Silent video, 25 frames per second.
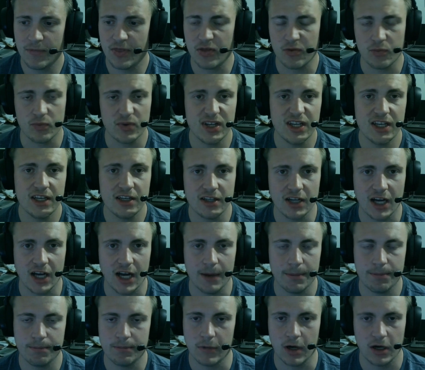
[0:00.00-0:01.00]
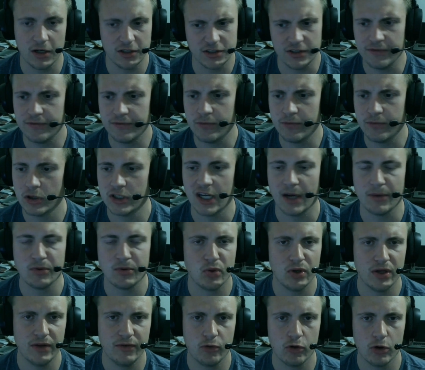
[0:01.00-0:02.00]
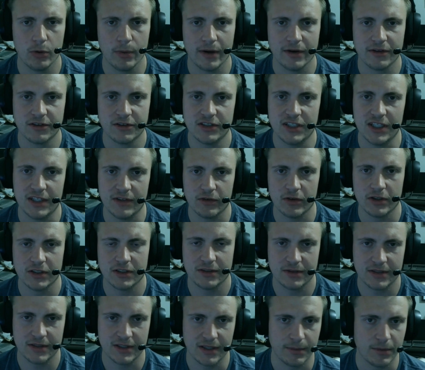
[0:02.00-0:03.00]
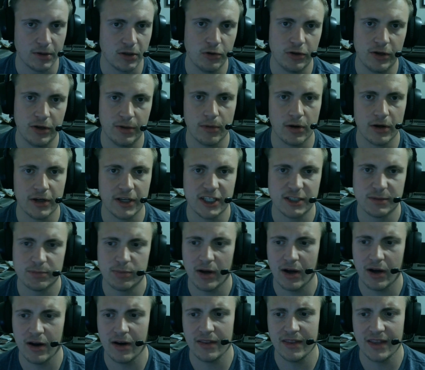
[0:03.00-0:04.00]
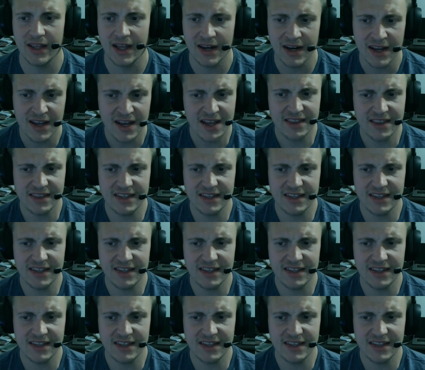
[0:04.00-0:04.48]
4 top 24 wide receivers, because I'm including Marquise Brown in that.